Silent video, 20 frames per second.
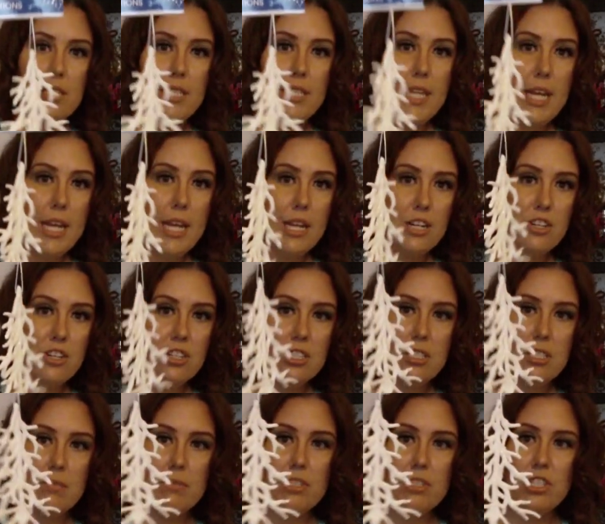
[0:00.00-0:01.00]
dead
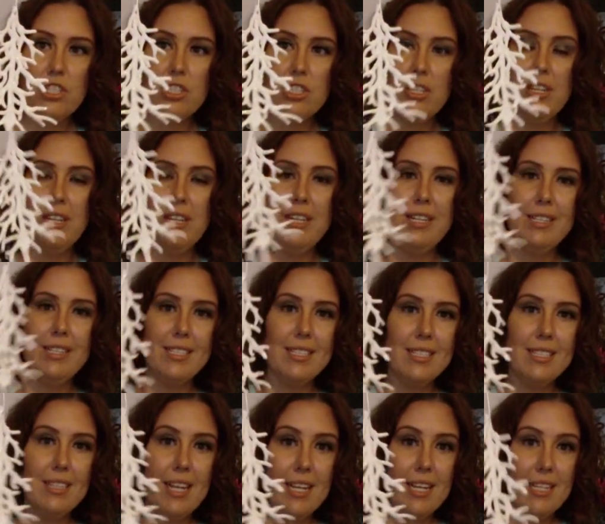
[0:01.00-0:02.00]
Christmas
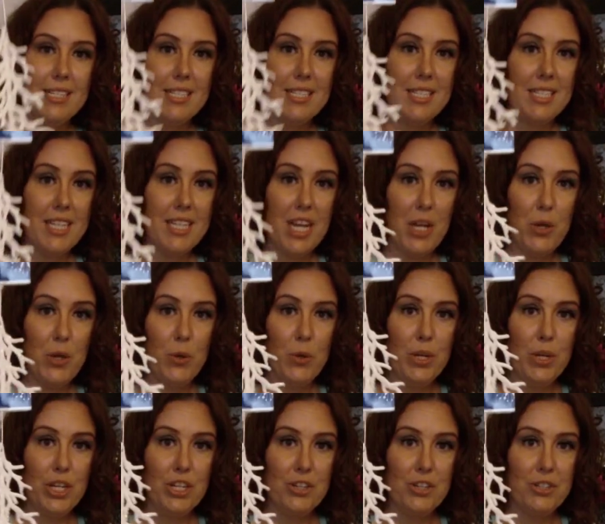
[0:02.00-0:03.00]
trees, like
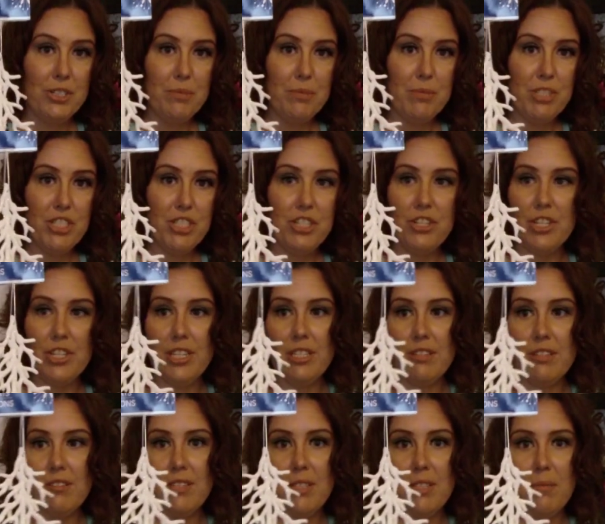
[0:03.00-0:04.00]
snowed Christmas
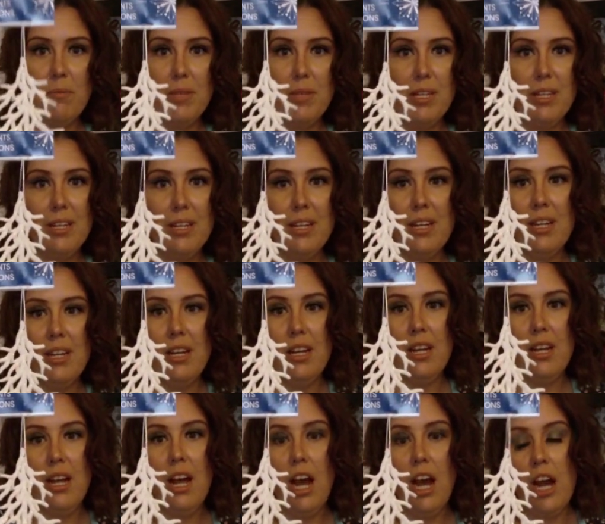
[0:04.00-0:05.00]
trees or something.
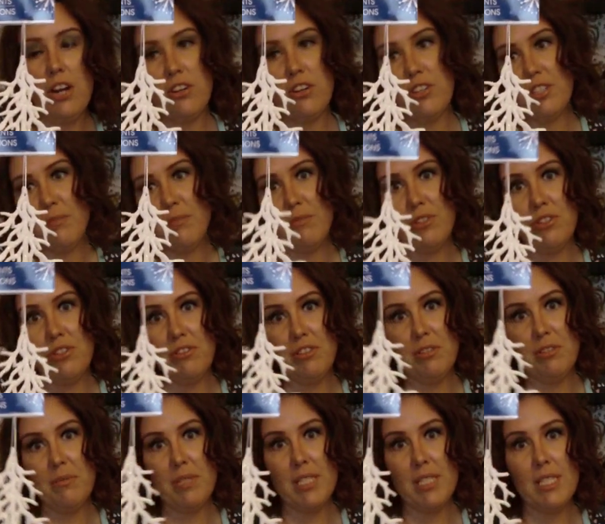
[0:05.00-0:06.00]
Our Christmas
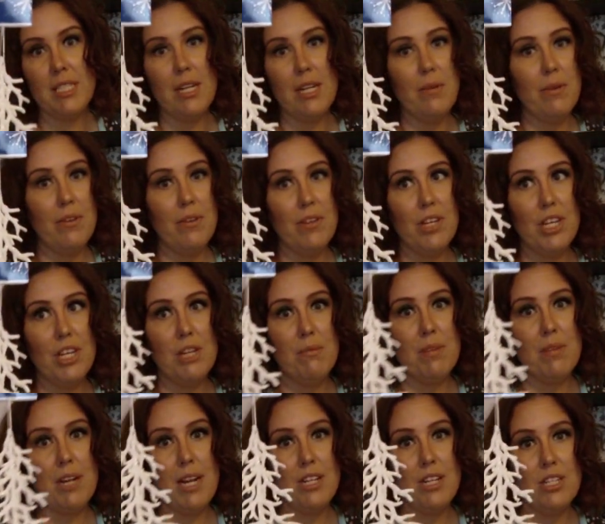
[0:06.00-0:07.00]
trees with snow on
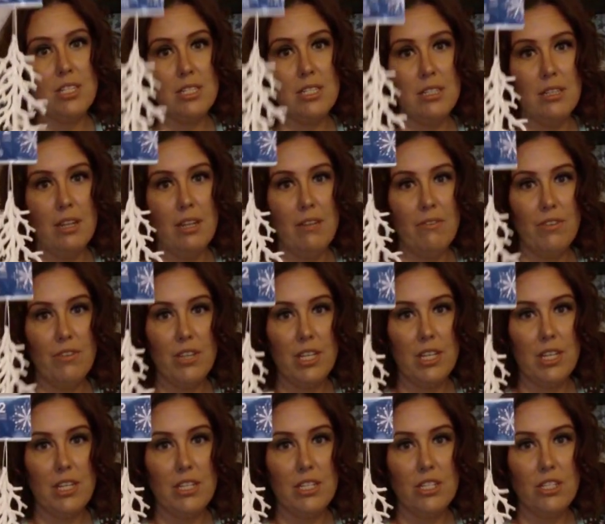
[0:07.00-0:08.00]
them, and I just love
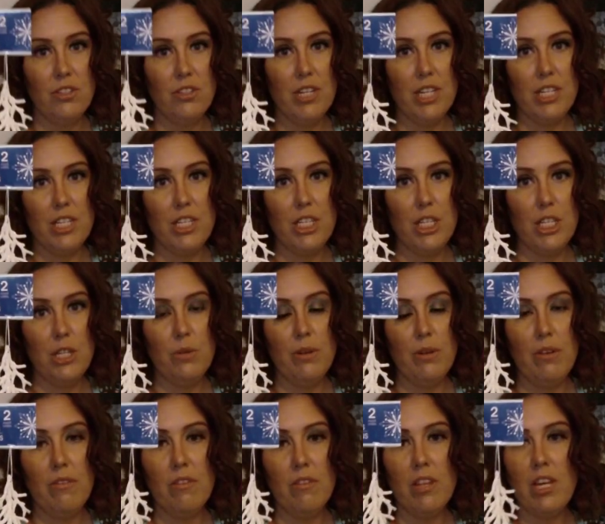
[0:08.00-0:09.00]
these. You get 2
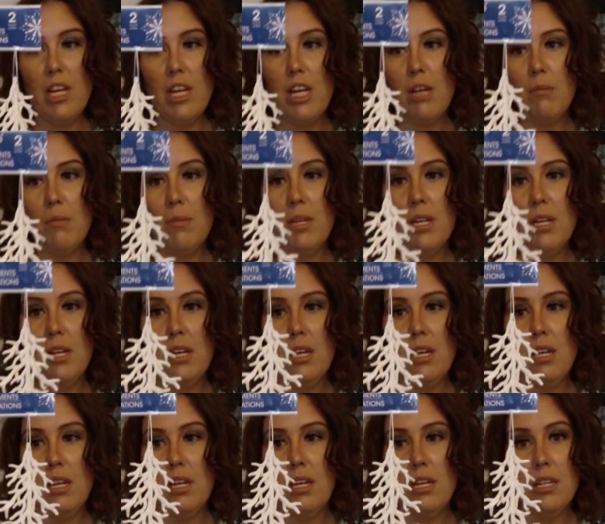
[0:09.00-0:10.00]
of them,
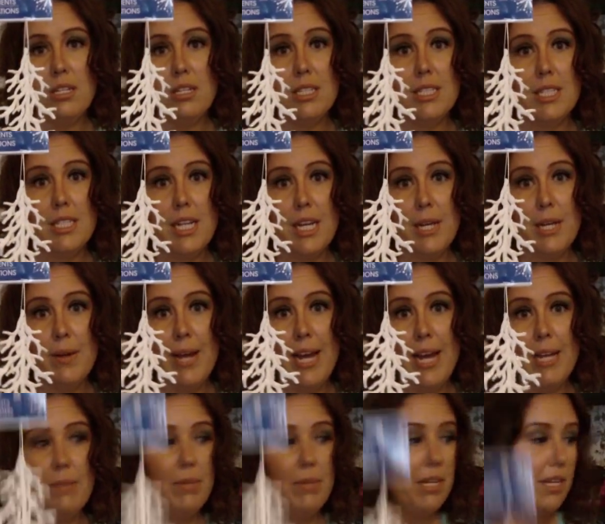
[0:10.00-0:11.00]
so I
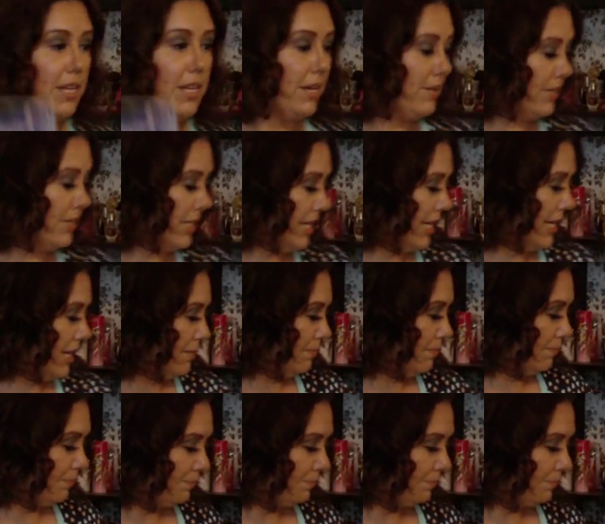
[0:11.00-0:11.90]
had to pick those up.